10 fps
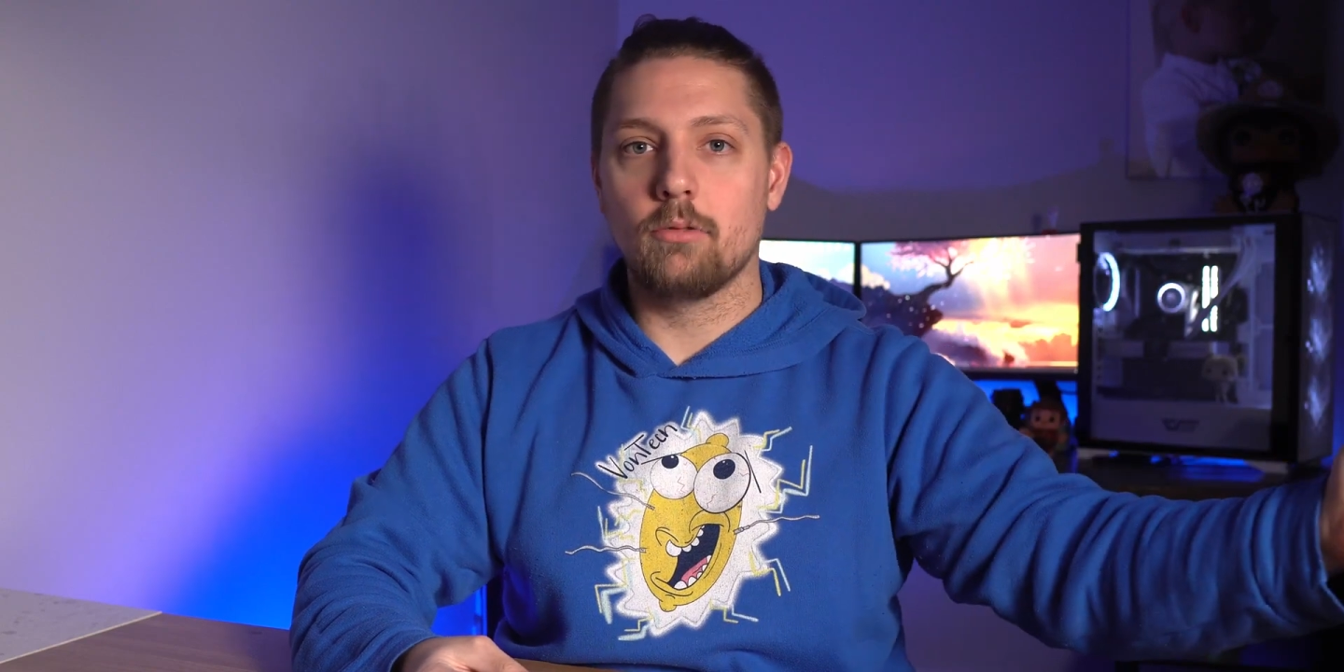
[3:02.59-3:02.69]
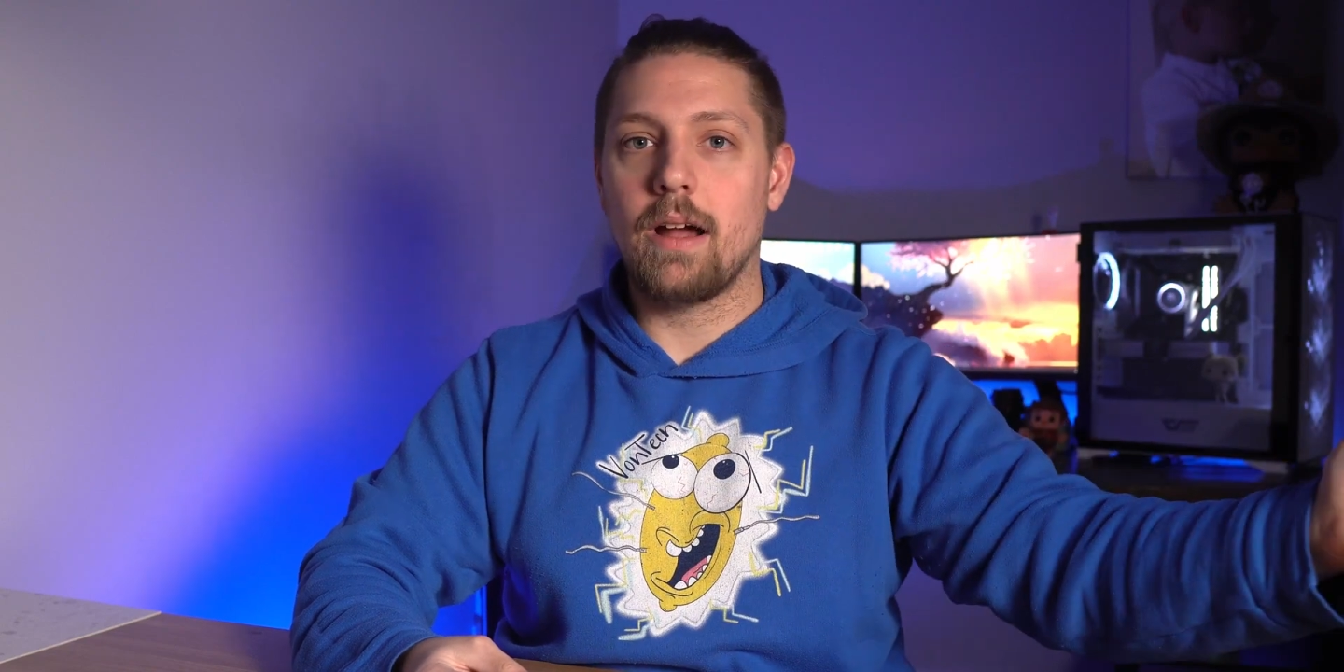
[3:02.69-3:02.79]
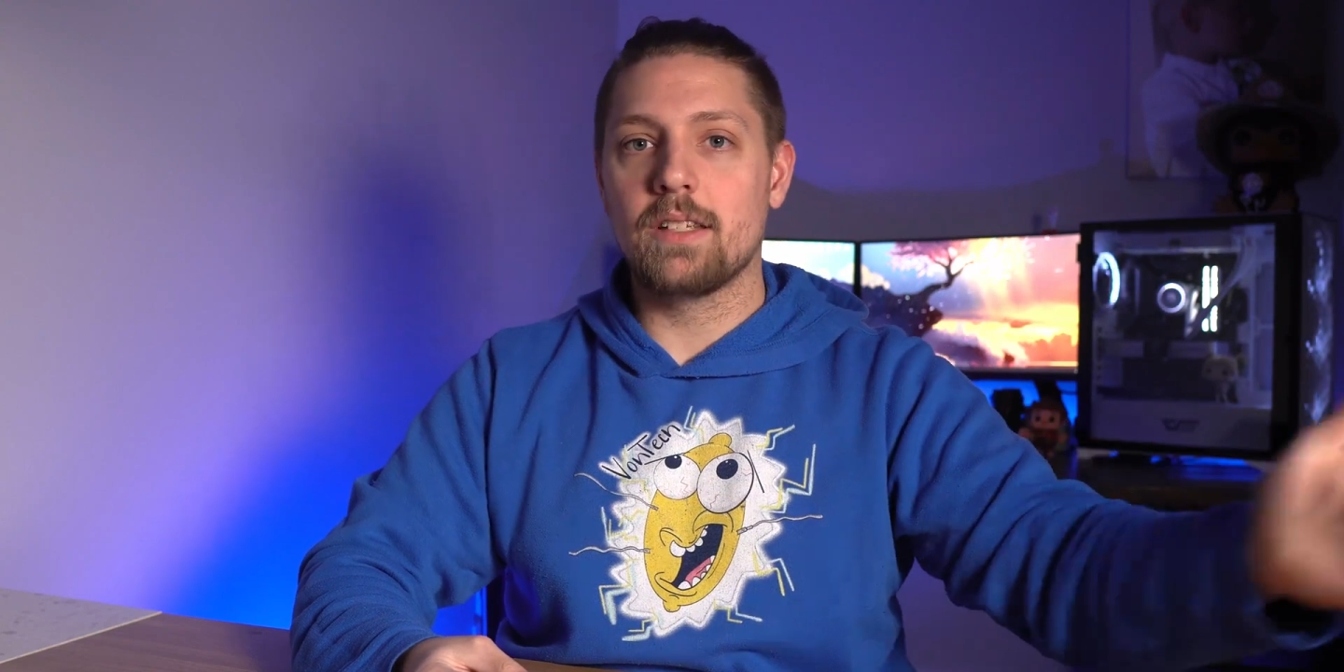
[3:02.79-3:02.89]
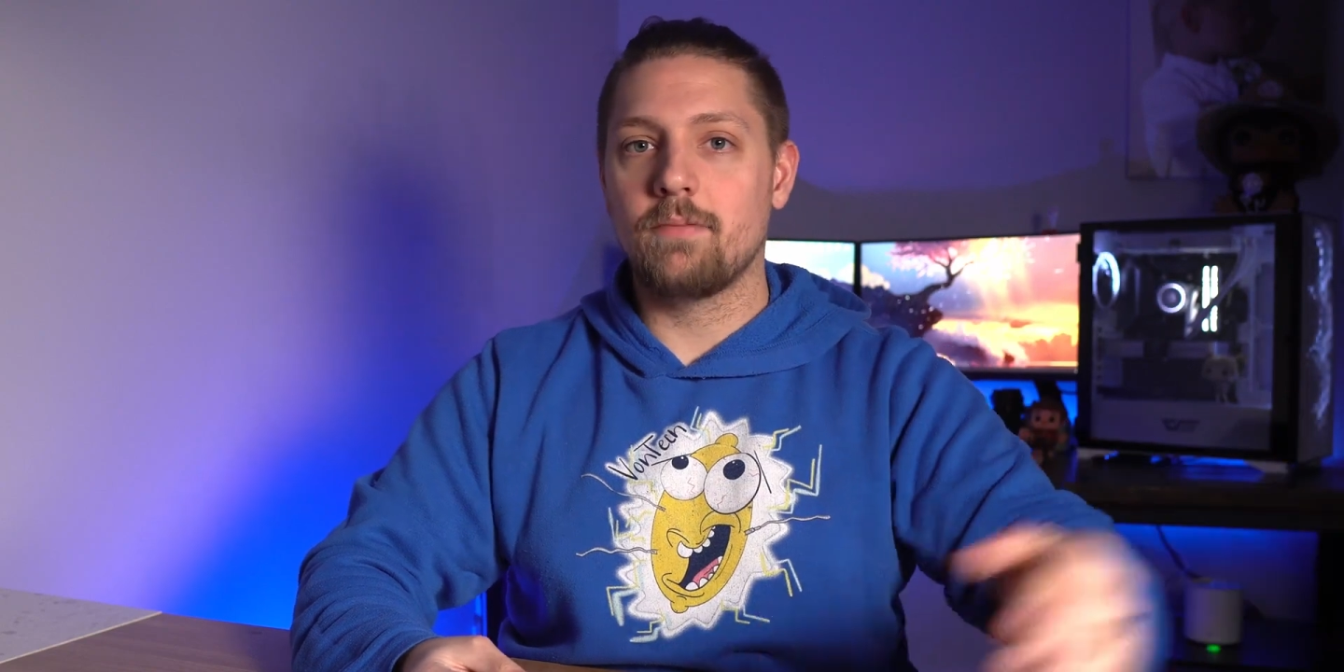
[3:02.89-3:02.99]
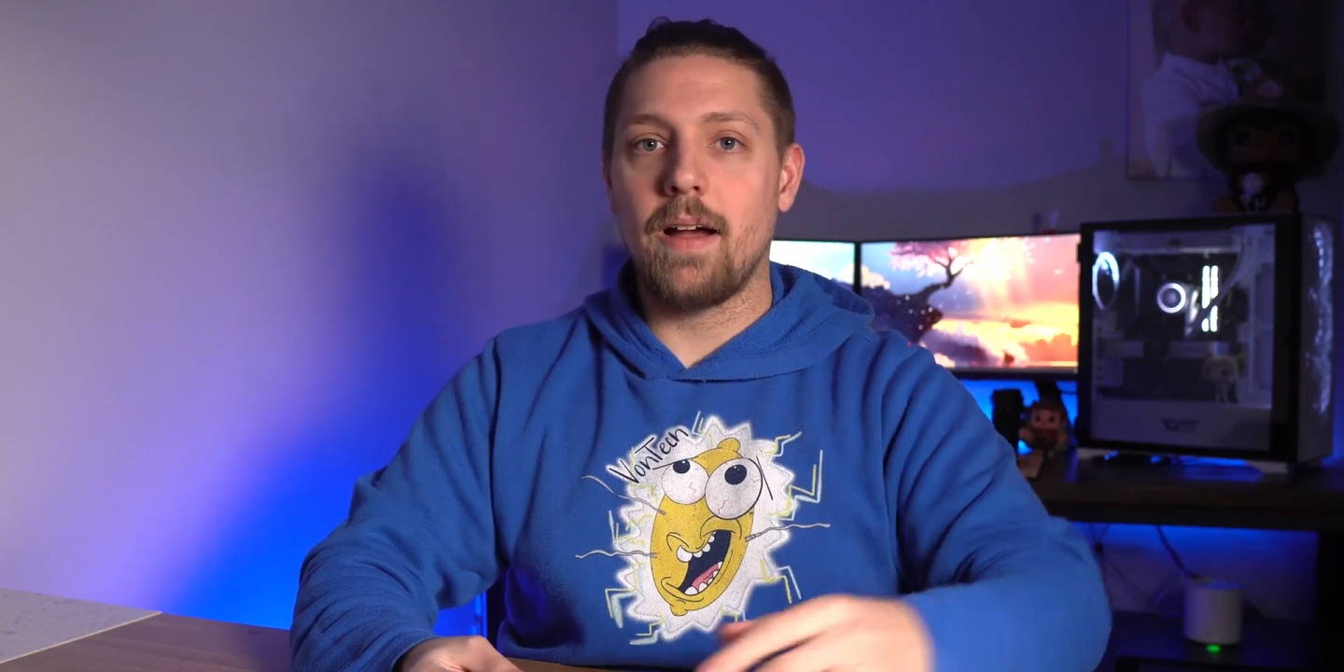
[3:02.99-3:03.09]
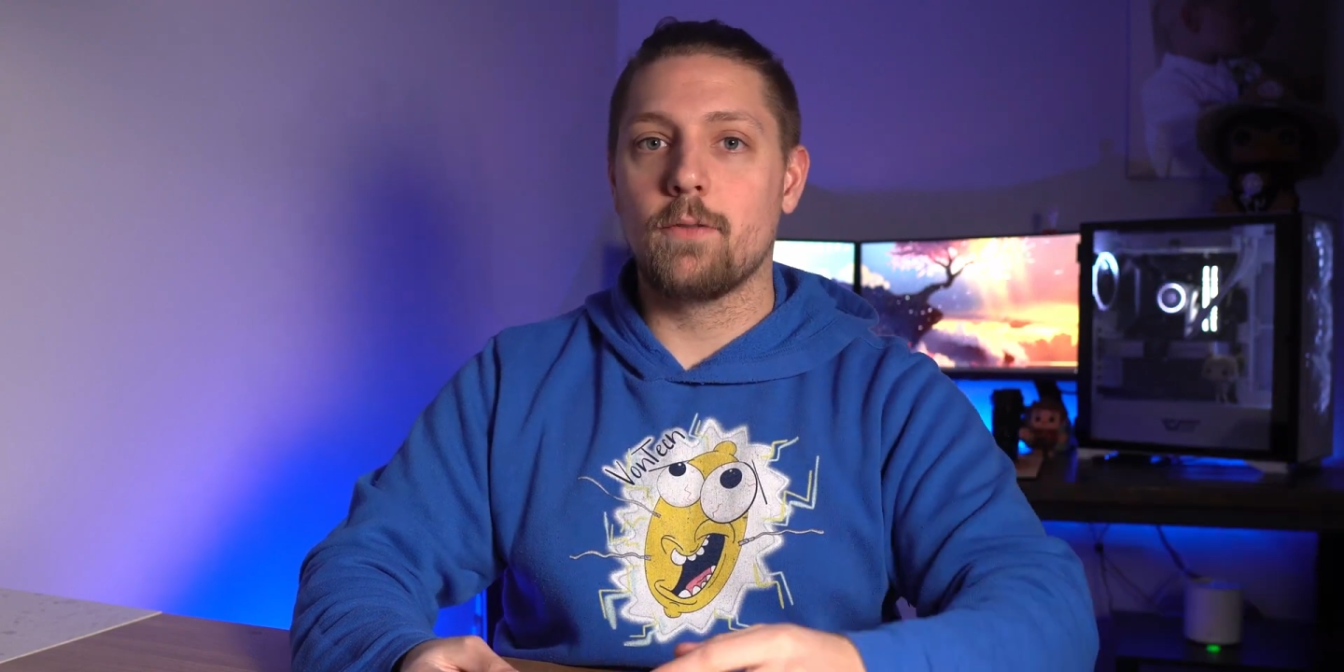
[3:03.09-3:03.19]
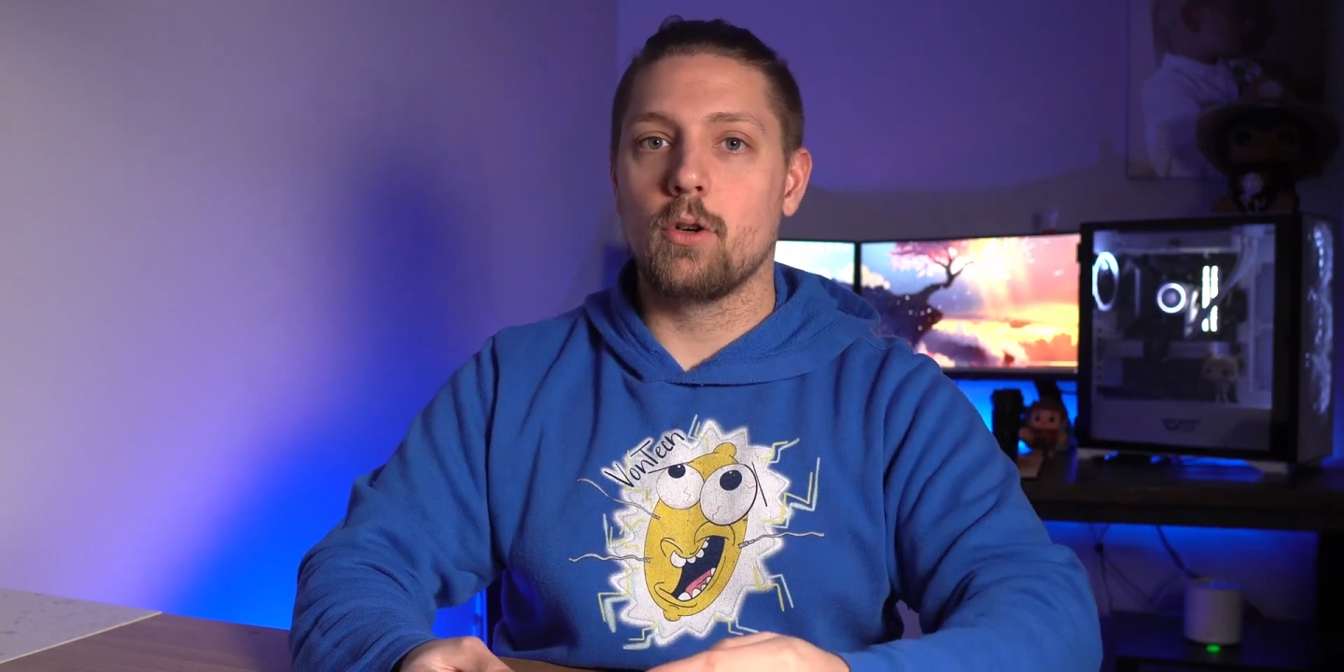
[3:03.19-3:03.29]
Ryzen 5